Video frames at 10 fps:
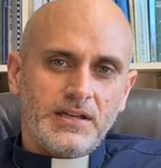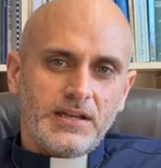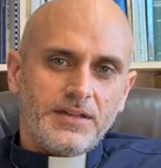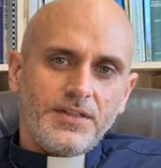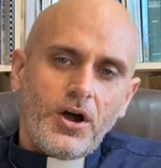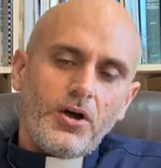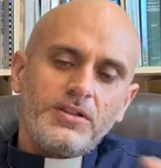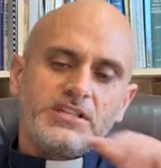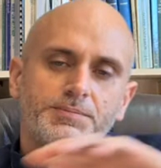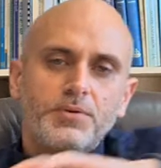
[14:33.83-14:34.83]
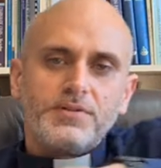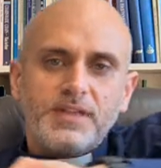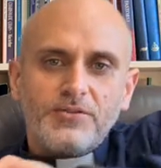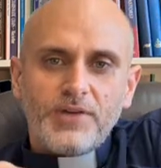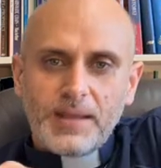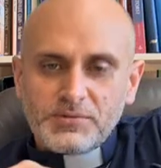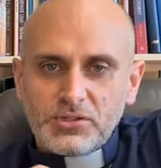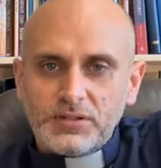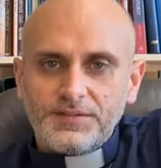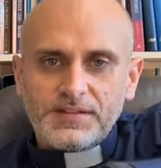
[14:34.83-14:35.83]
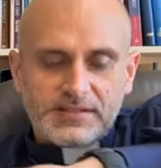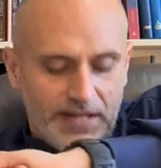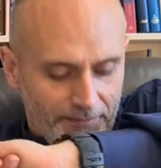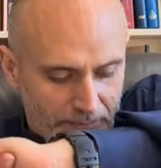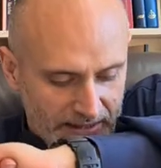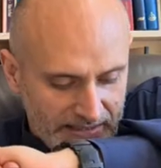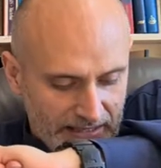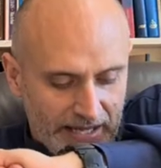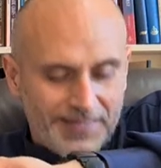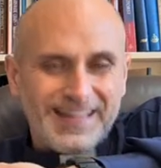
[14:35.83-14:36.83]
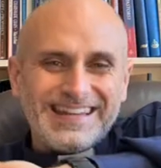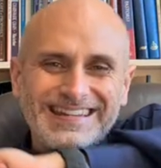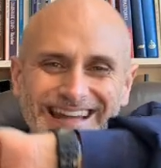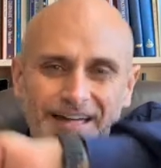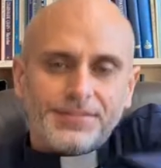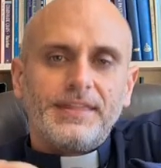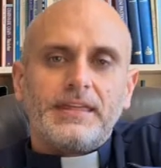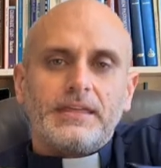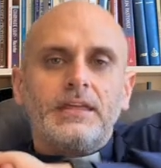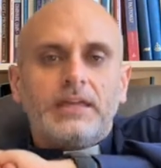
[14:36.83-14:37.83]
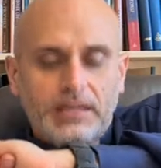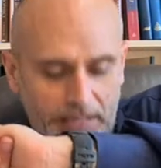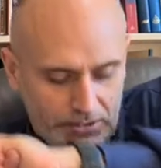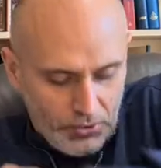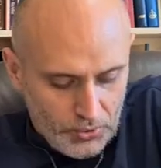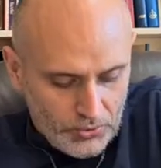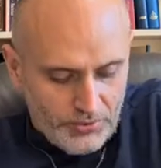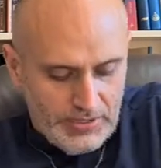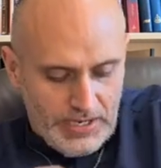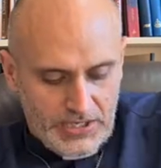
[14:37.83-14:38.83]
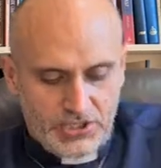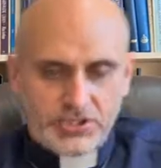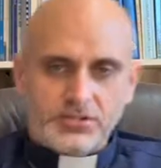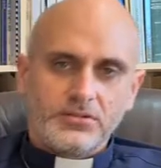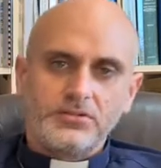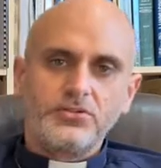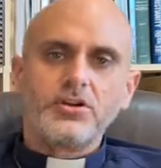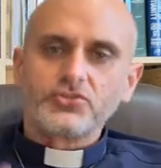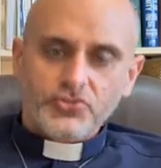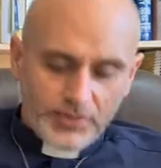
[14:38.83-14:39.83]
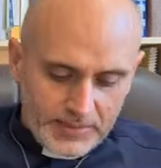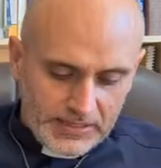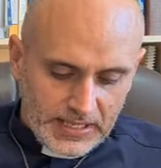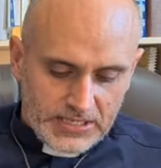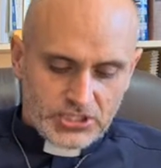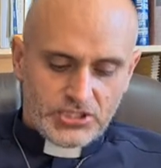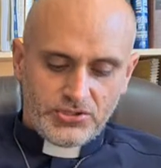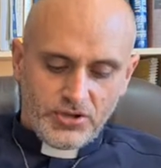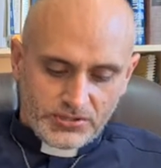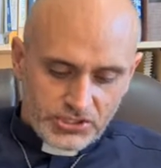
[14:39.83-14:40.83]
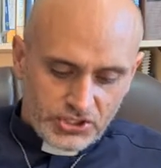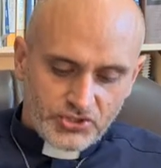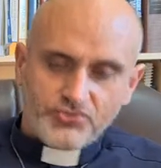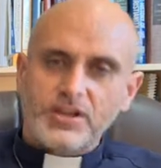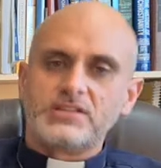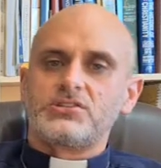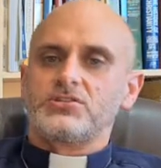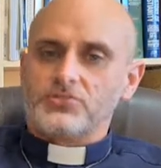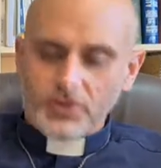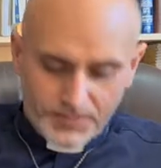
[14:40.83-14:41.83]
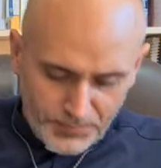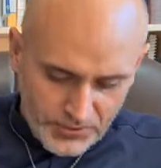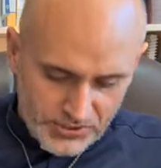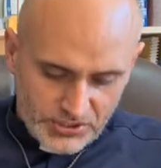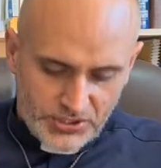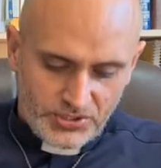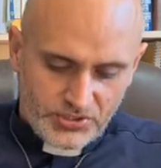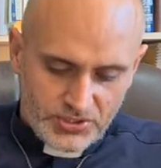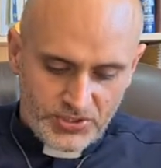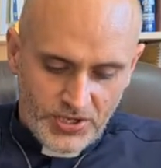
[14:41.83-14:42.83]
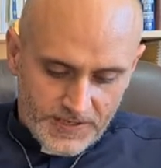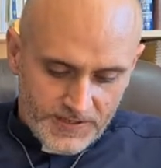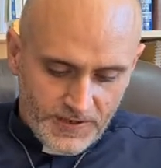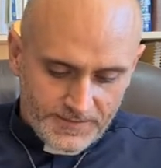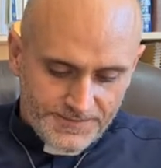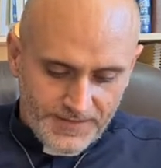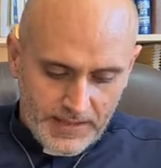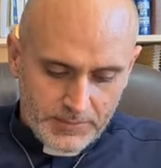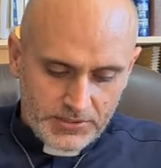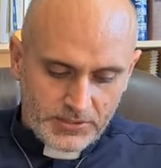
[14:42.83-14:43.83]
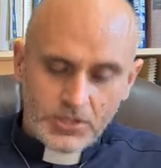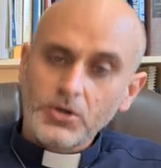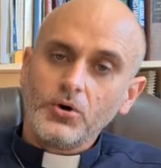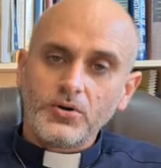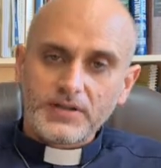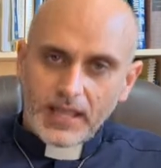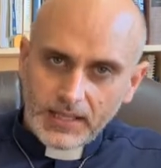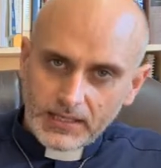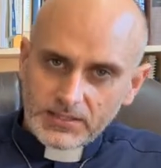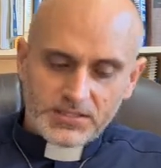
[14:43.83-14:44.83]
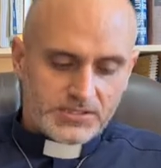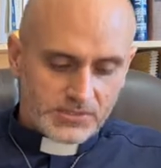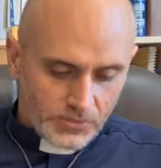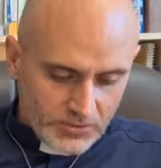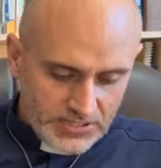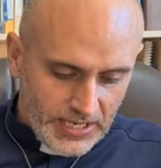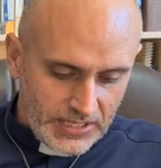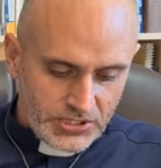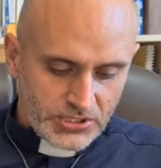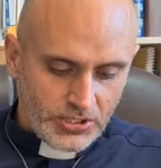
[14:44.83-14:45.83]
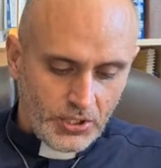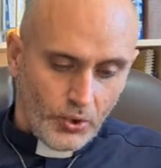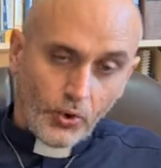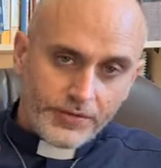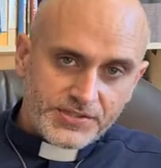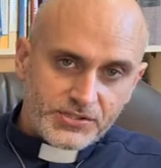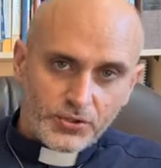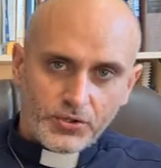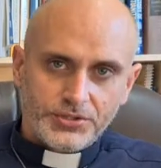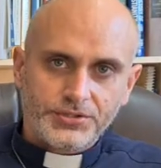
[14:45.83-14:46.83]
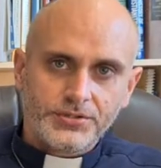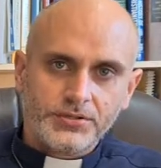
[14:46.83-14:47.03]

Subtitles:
And the Holy Spirit then wraps all of this up by saying that nothing in all creation, not tribulation, not distress, not persecution, not famine, or nakedness, or danger, or the sword,